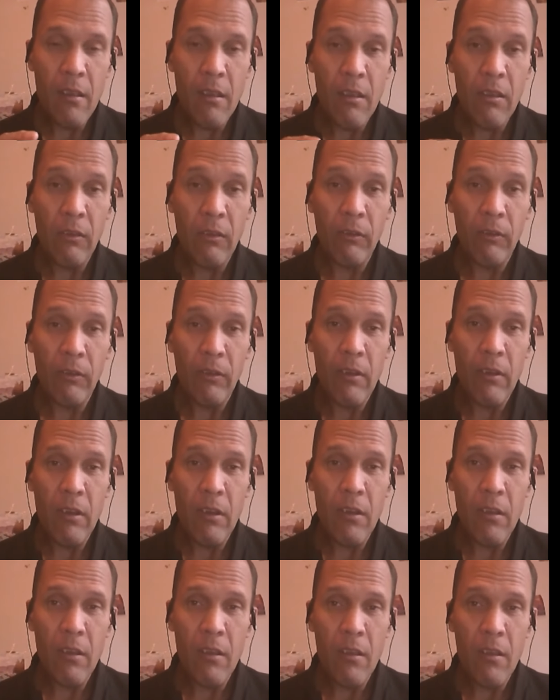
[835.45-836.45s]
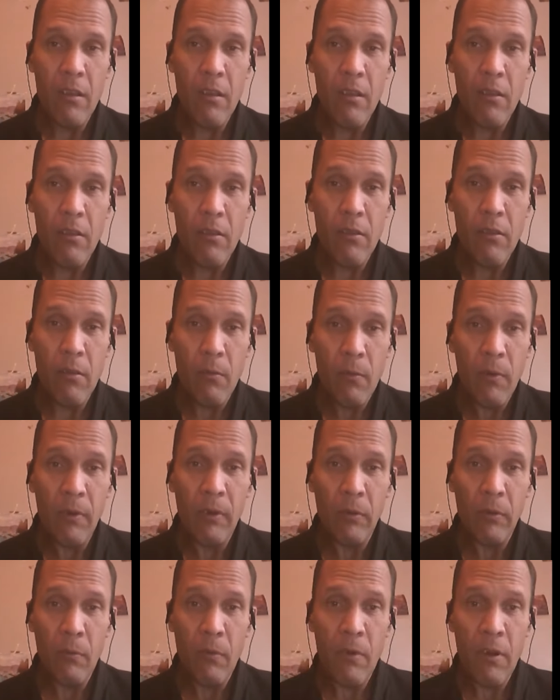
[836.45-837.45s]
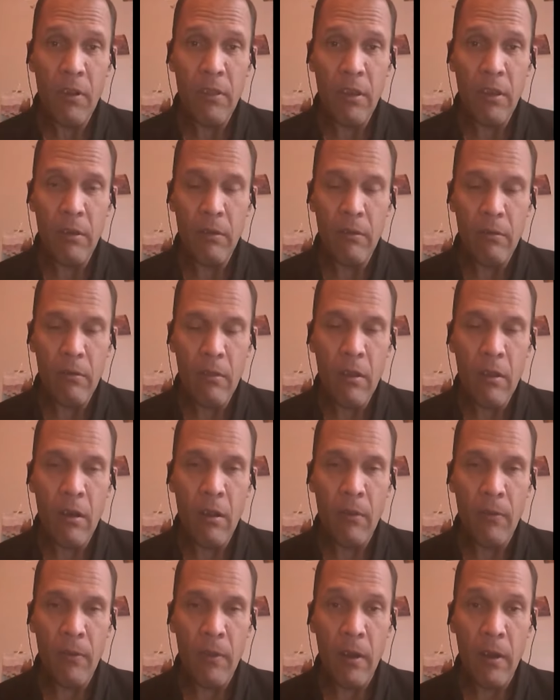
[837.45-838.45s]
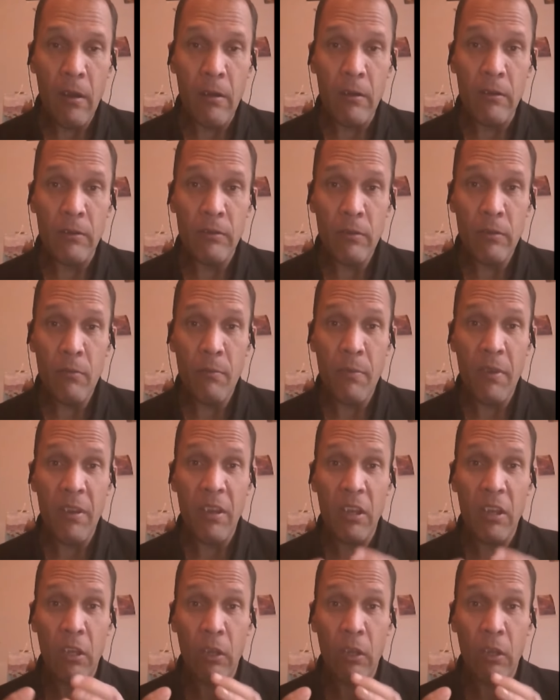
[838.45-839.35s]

Is the reason why they let out the air is so it'll be